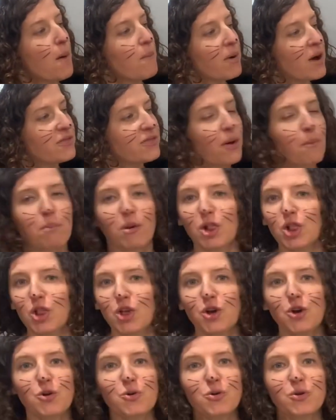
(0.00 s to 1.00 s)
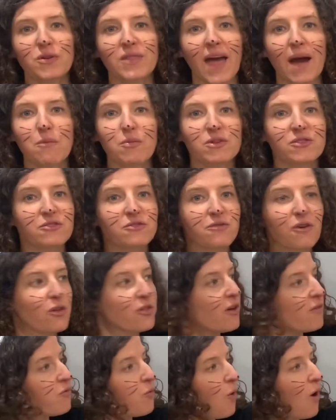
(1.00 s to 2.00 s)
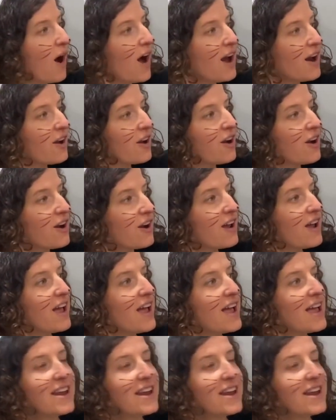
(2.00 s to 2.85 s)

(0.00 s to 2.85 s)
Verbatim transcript: but the balloon that was full of water